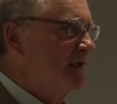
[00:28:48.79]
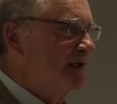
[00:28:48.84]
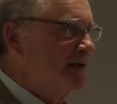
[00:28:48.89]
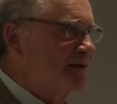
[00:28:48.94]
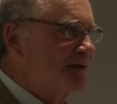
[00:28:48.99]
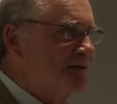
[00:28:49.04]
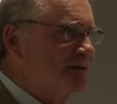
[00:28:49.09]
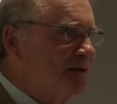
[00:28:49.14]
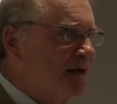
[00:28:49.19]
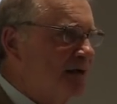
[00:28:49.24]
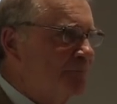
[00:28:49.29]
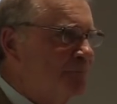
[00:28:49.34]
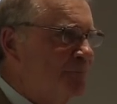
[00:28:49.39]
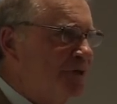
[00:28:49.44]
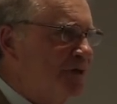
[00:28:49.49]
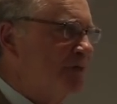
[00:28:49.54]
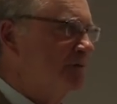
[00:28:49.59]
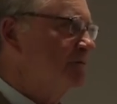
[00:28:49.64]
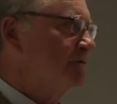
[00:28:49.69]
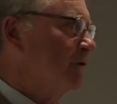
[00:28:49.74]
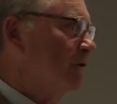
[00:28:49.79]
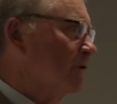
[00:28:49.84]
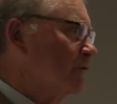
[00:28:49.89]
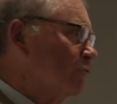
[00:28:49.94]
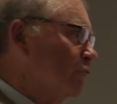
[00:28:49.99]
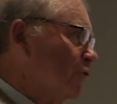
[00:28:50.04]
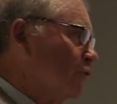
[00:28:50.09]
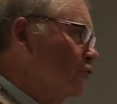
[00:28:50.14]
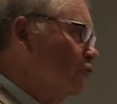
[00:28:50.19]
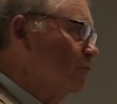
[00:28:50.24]
can not be taught
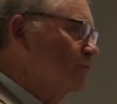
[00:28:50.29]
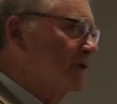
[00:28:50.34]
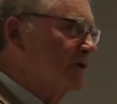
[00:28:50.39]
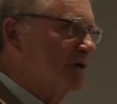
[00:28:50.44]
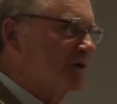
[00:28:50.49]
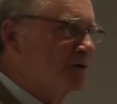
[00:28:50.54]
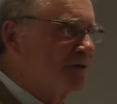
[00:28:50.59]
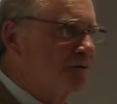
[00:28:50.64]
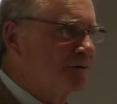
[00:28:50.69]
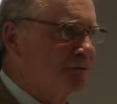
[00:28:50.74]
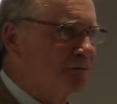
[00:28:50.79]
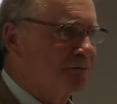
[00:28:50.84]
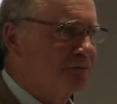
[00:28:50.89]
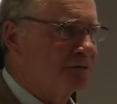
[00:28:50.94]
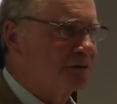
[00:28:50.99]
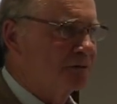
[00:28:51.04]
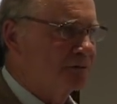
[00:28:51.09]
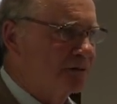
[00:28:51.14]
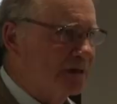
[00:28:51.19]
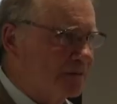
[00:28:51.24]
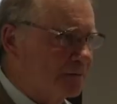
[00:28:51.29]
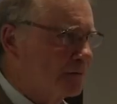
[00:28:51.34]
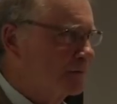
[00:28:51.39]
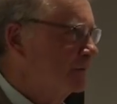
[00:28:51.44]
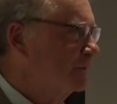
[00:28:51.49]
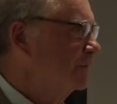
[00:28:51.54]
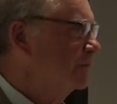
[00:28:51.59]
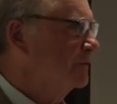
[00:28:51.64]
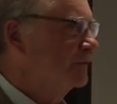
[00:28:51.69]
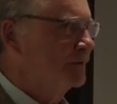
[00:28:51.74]
rote but can learn to learn how to
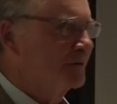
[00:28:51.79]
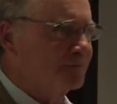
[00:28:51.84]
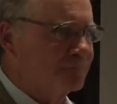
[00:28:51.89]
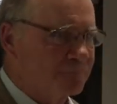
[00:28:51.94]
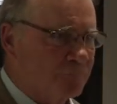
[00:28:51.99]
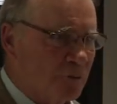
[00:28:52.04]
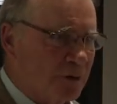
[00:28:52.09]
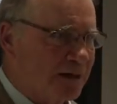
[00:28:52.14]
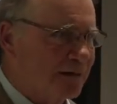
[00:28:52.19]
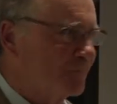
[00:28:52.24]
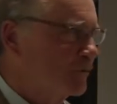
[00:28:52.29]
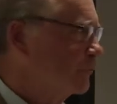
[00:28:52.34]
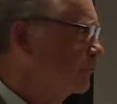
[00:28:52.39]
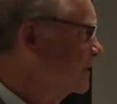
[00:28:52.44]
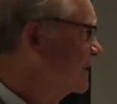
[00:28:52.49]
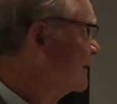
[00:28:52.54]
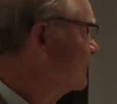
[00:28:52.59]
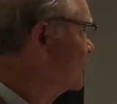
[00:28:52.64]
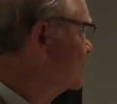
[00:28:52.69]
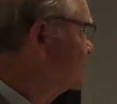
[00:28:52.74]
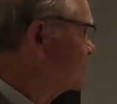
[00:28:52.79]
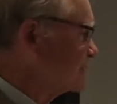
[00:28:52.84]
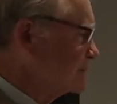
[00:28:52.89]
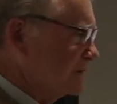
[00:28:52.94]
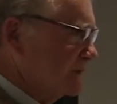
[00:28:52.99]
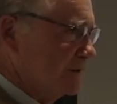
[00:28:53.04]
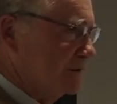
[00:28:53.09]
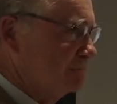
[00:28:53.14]
learn and whatever, whatever. Just